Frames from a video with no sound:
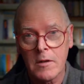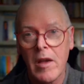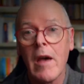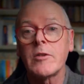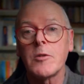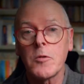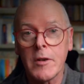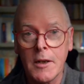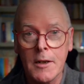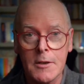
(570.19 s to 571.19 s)
if you haven't
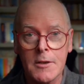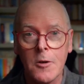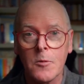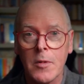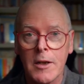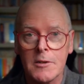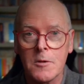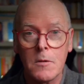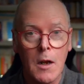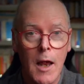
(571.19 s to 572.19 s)
already done so, please
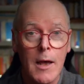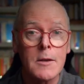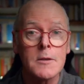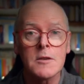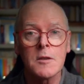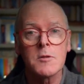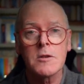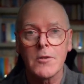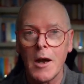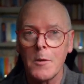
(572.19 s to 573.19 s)
do the like and
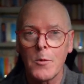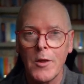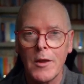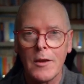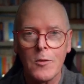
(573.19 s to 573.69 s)
subscribe thing.